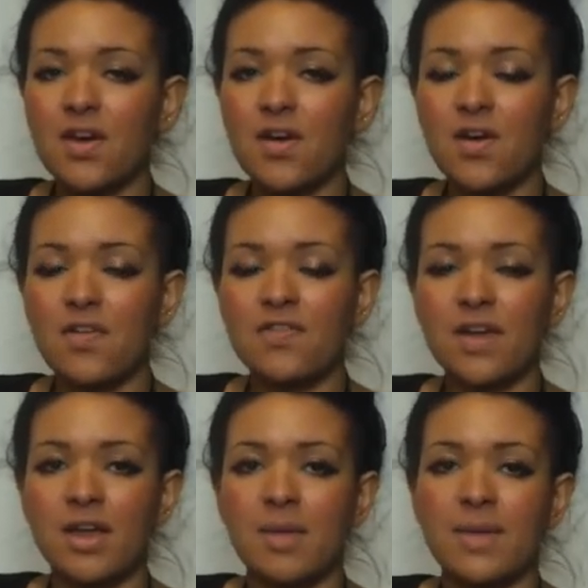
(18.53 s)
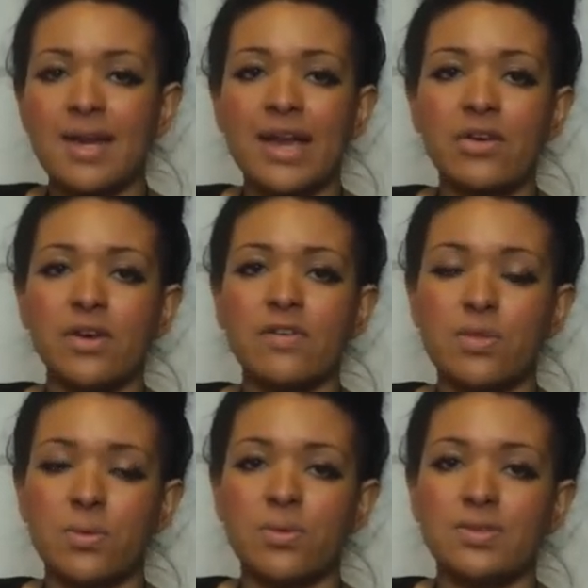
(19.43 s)
of an area of
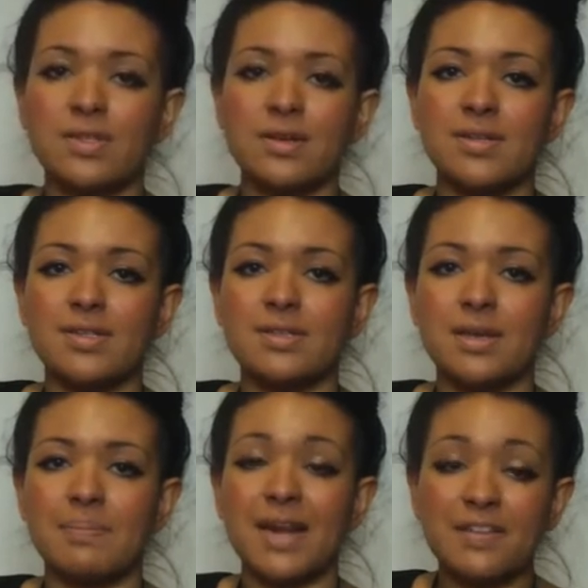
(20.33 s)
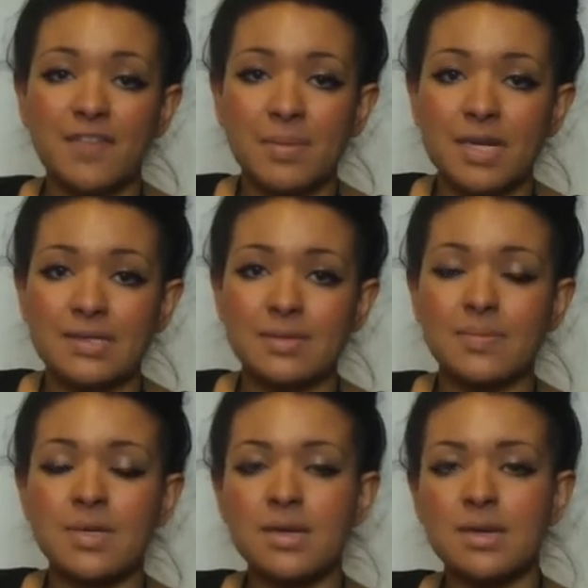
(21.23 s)
thought known as black feminism.